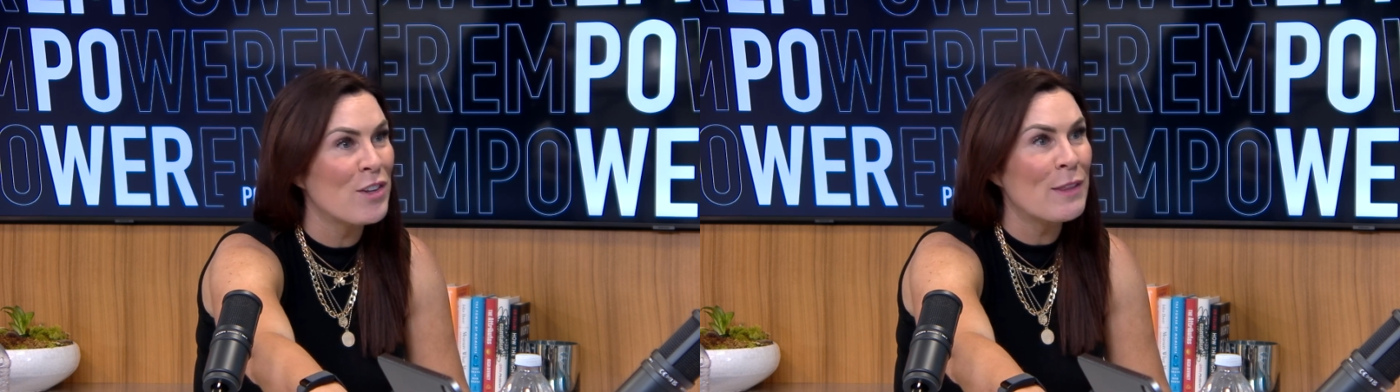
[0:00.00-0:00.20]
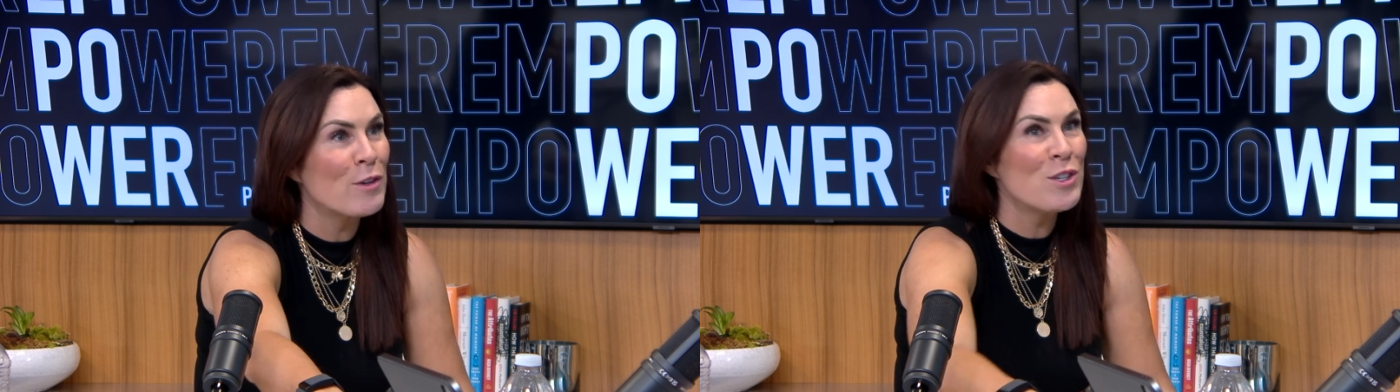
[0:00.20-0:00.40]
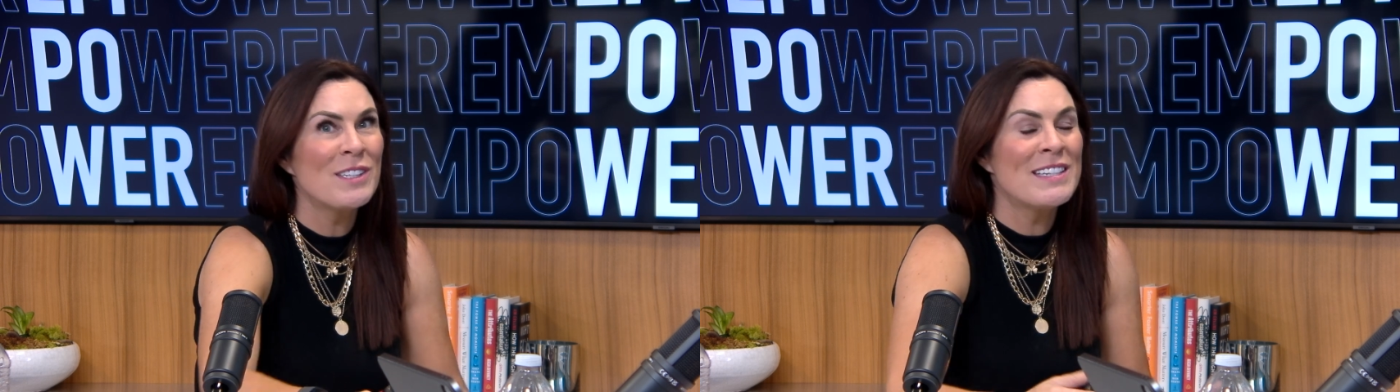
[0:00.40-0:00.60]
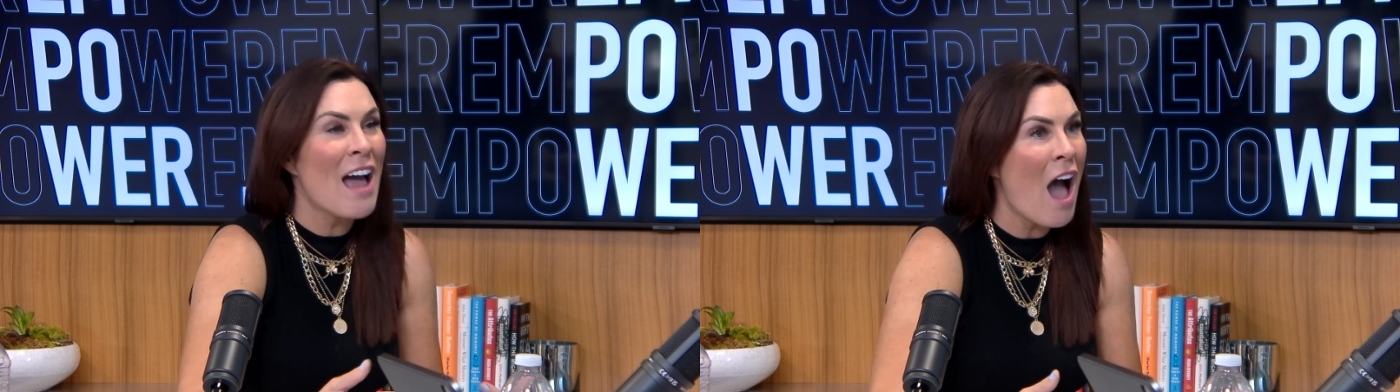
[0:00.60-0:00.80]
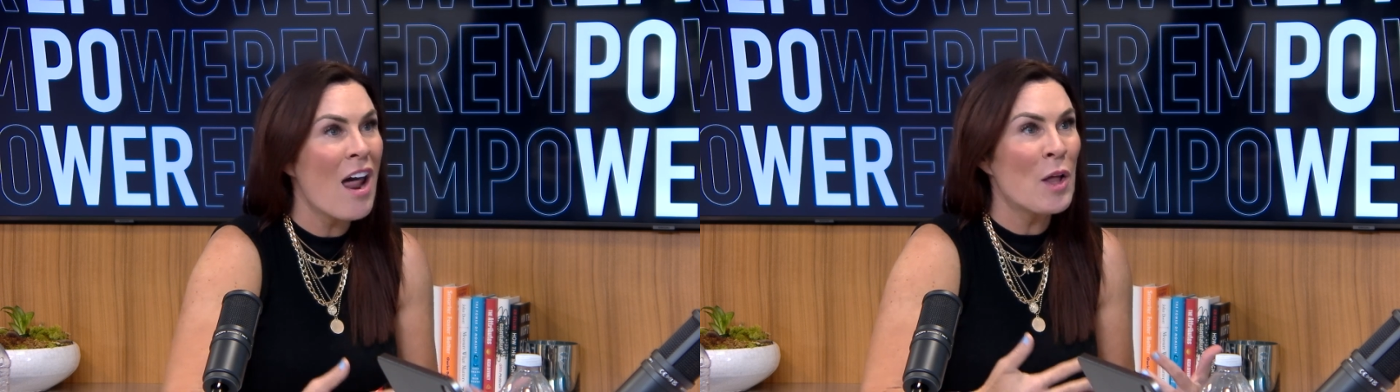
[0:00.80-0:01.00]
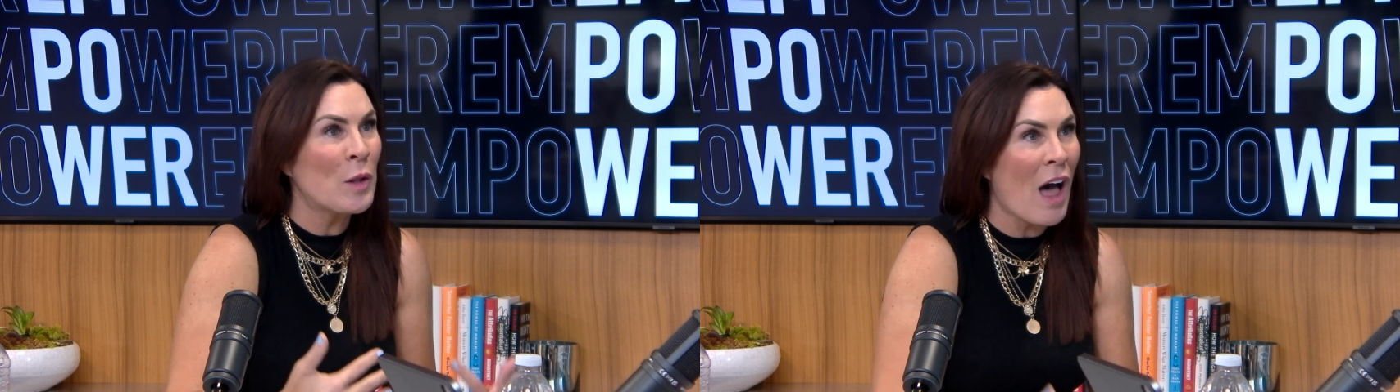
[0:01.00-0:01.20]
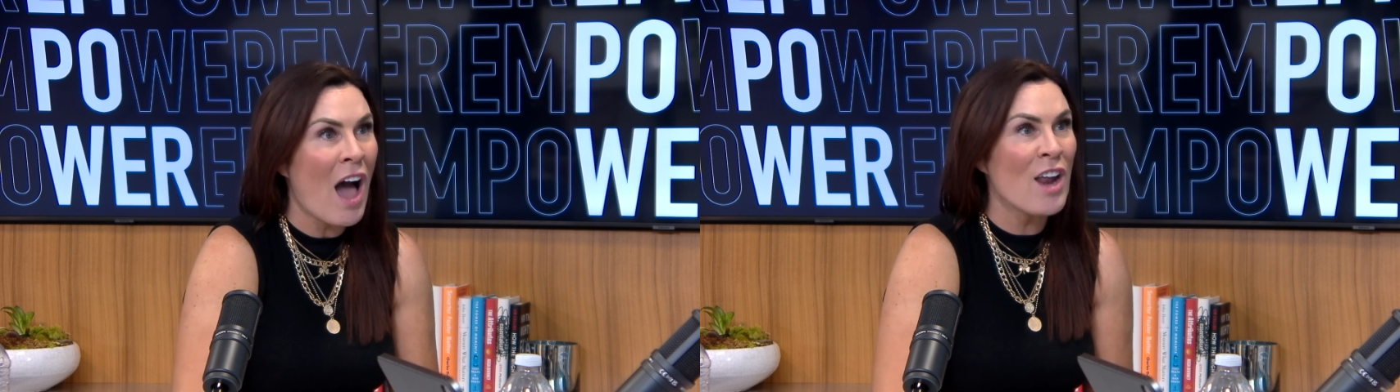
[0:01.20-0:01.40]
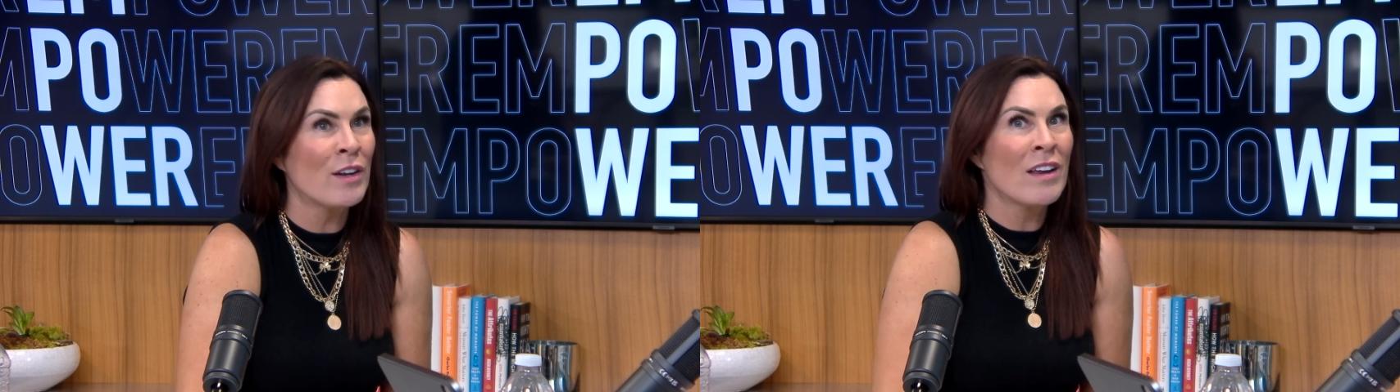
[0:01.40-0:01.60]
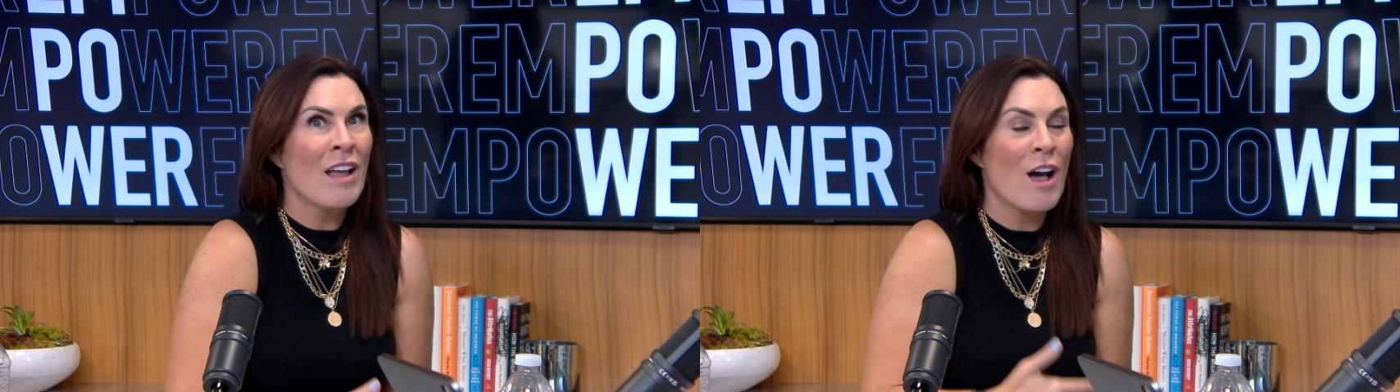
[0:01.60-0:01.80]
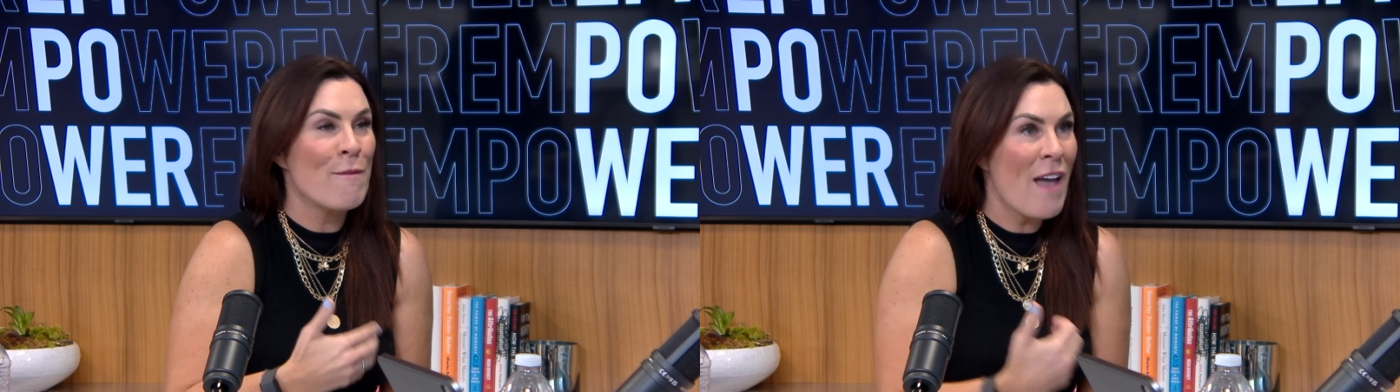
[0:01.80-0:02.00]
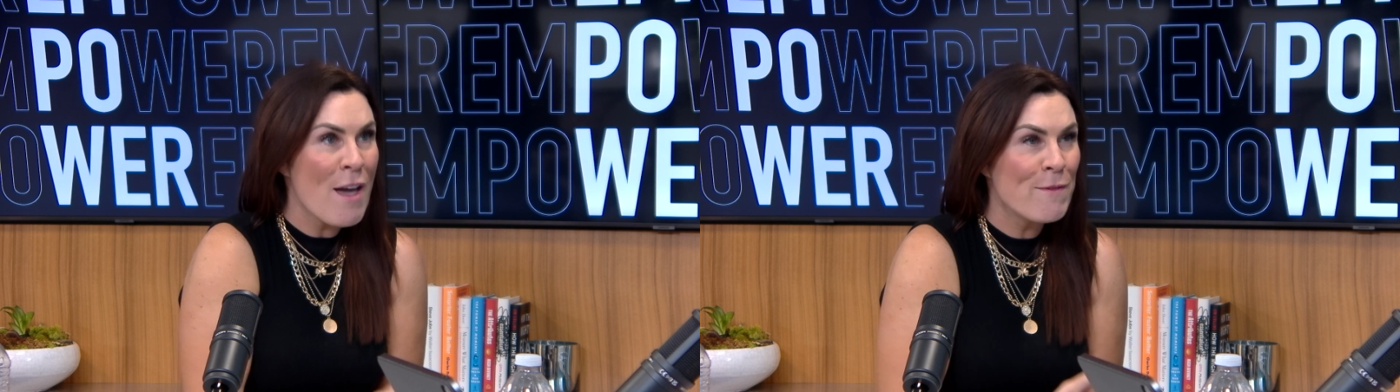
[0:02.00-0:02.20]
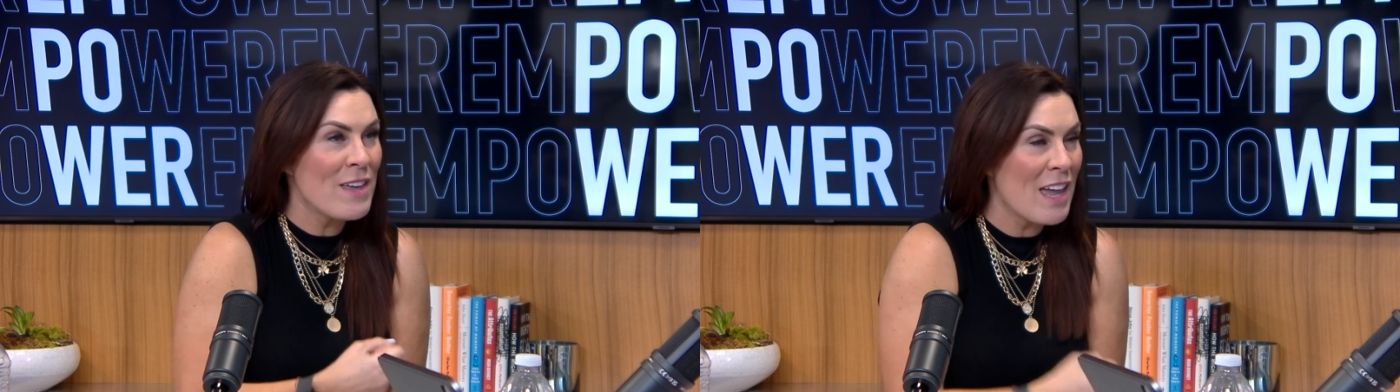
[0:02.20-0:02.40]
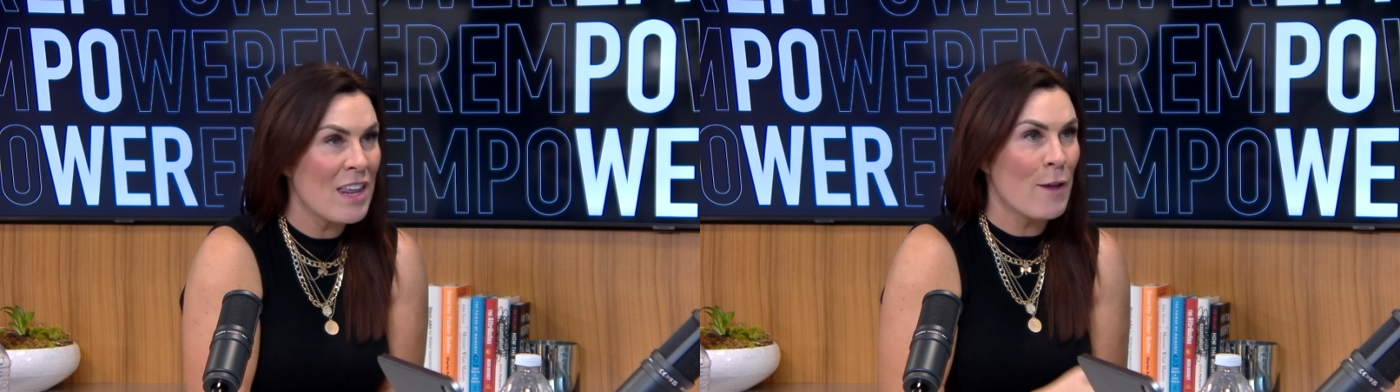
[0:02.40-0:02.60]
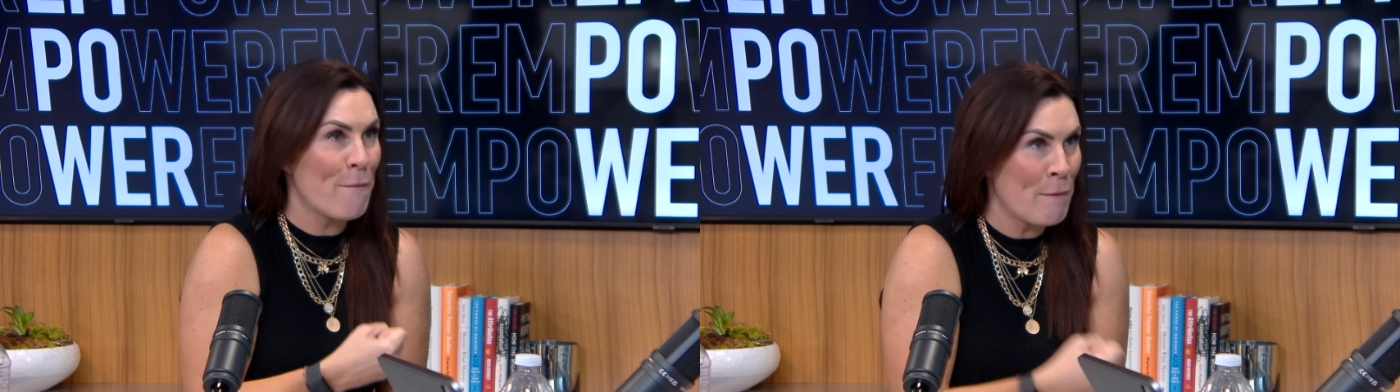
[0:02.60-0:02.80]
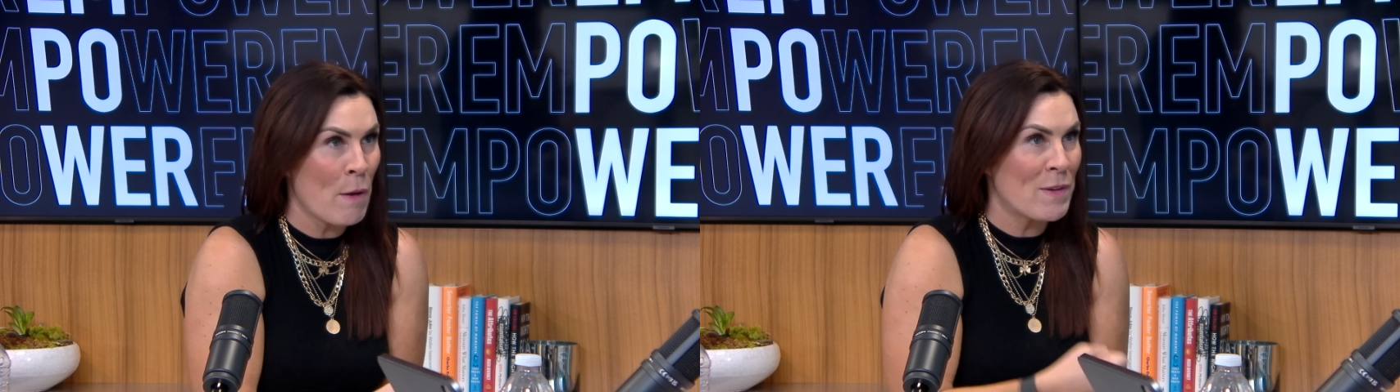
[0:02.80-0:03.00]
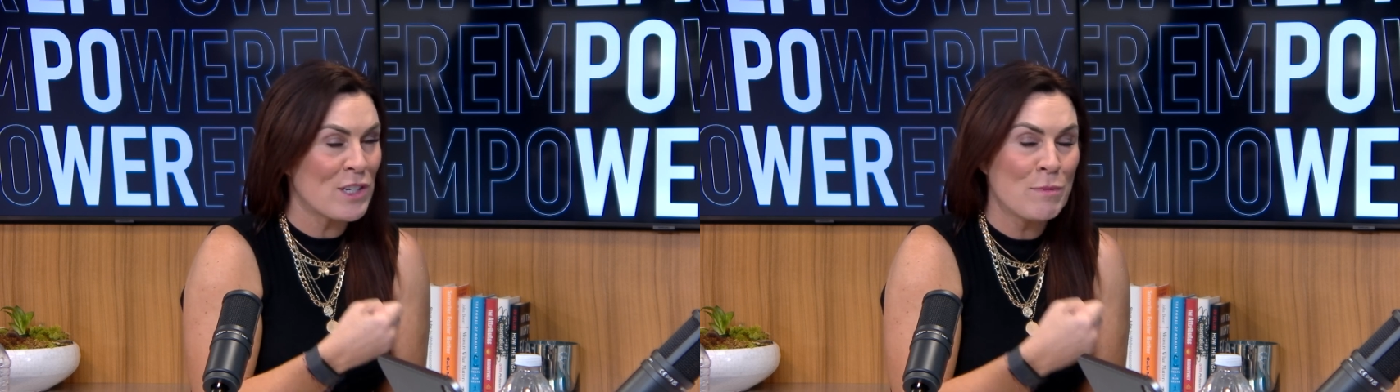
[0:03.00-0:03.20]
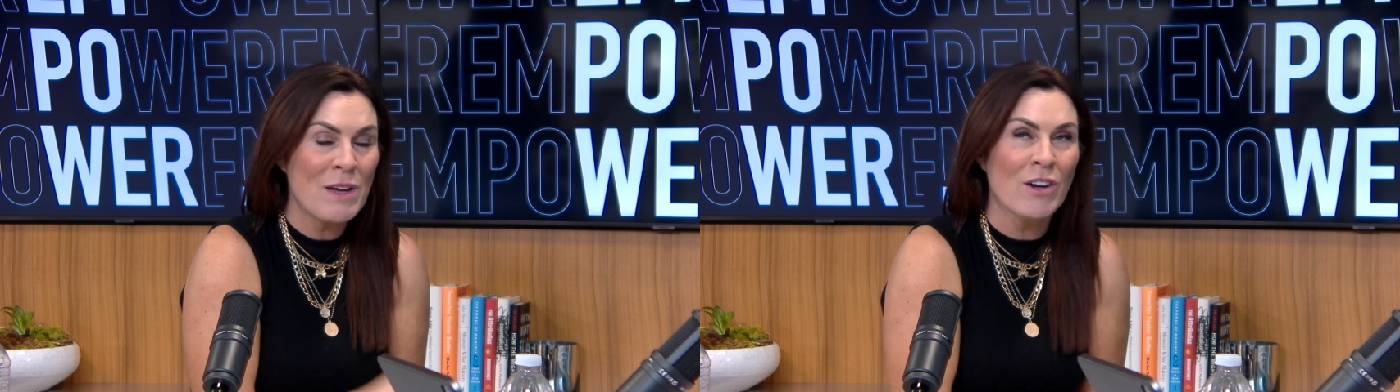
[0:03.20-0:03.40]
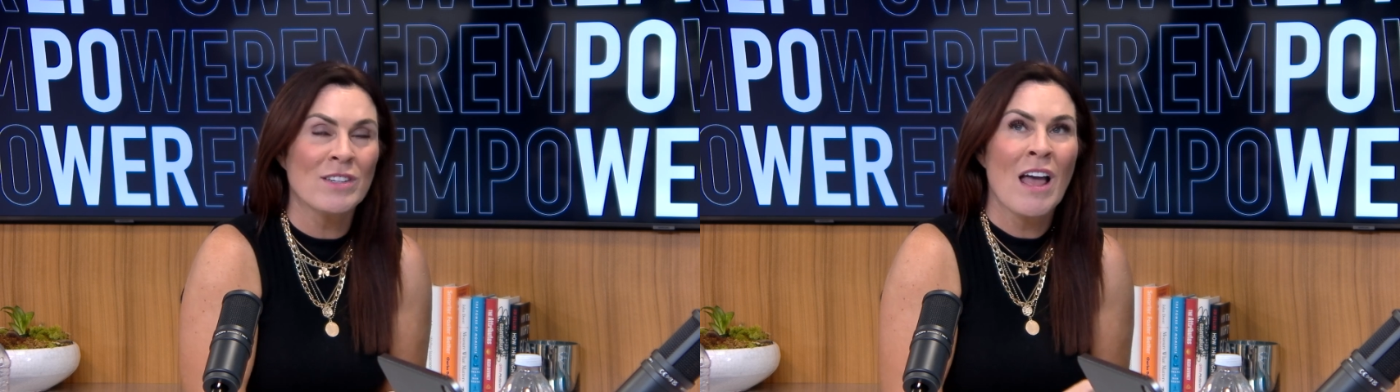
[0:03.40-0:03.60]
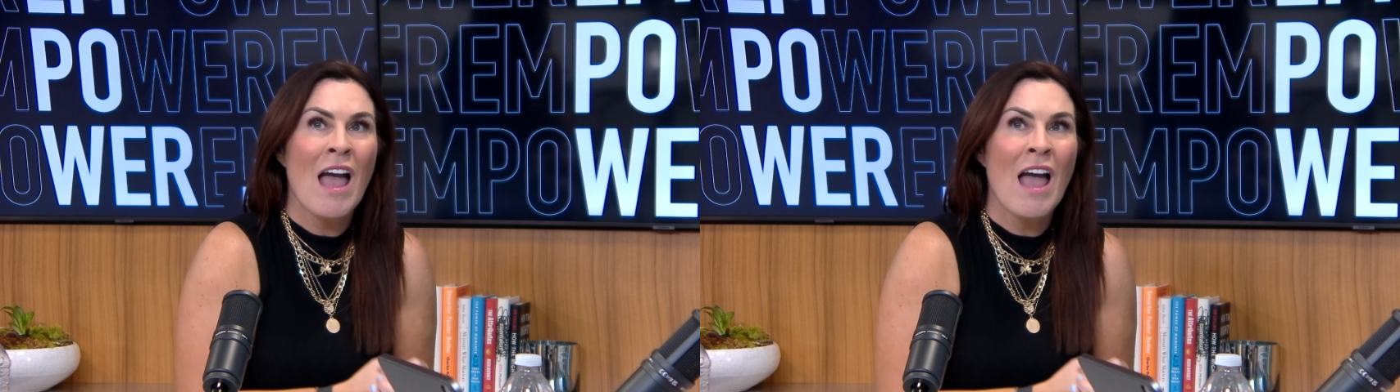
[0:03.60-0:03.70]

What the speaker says: Like, there's just not a lot of heavy hitting female business speakers.